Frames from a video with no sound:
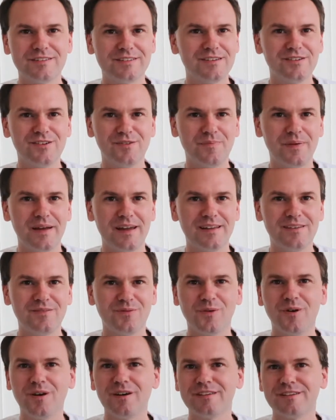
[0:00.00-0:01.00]
single pin
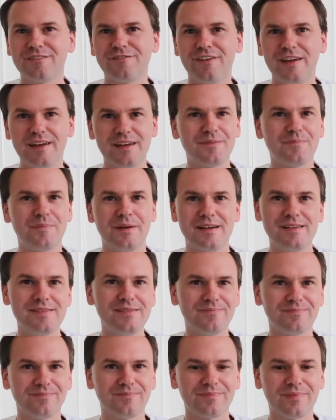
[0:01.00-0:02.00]
was a fake
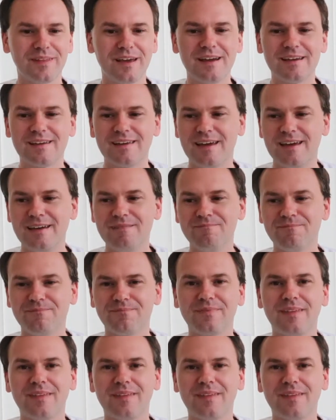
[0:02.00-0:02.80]
pin that came.